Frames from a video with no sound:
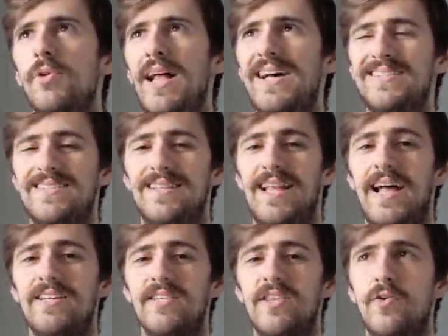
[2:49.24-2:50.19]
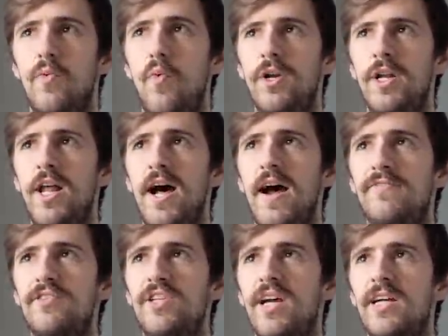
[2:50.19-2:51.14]
lasts less than 1.5
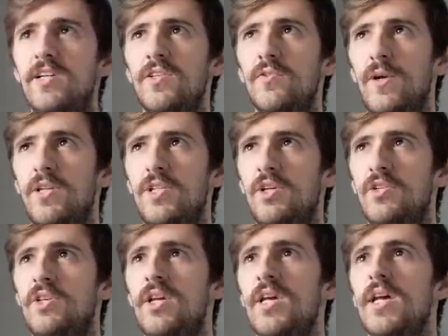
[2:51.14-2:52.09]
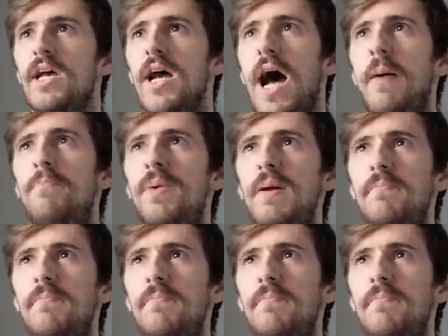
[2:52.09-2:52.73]
seconds, which is a bit